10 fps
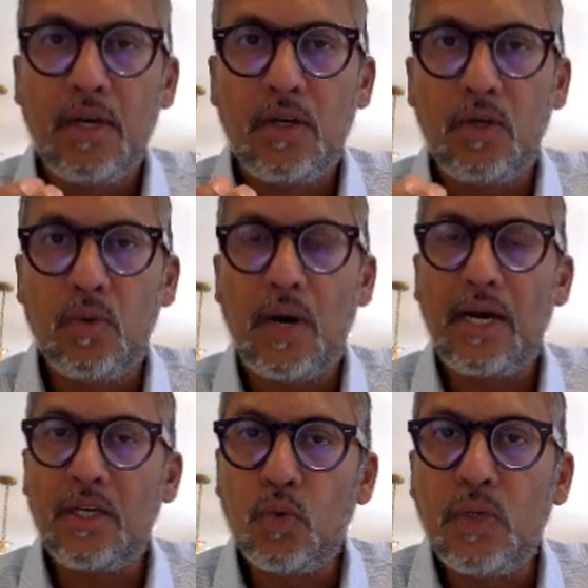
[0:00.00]
You are
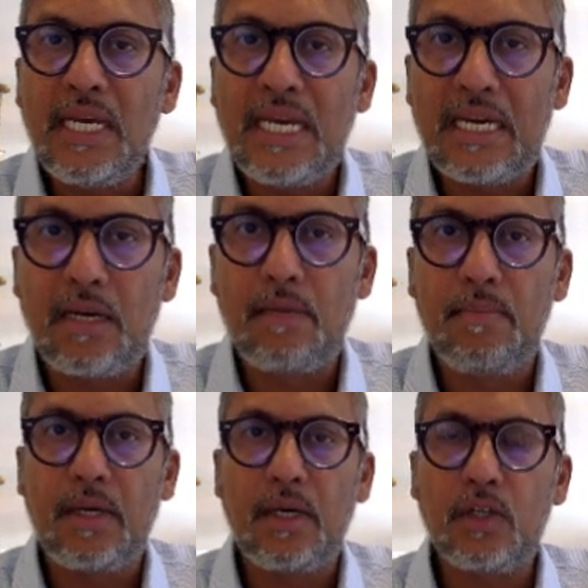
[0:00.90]
unique
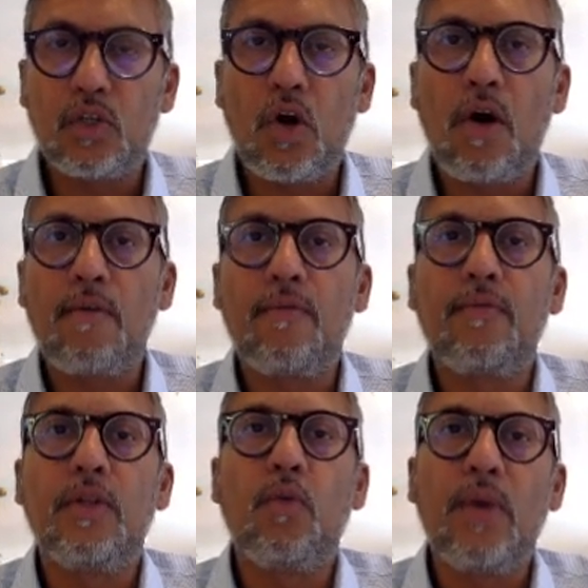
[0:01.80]
because of
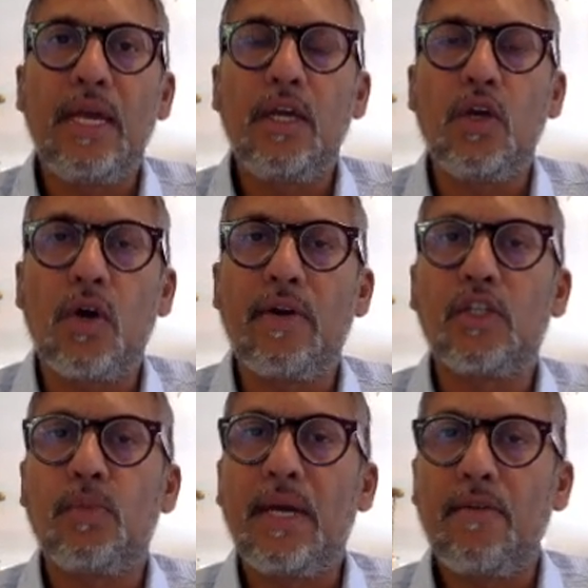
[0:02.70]
the way your
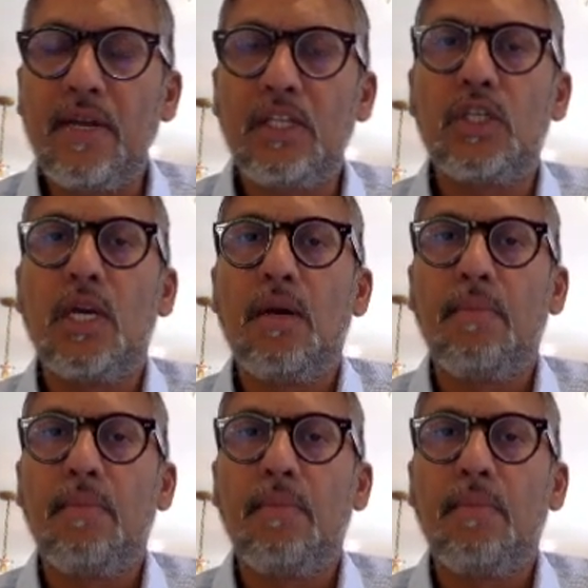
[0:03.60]
resume reads,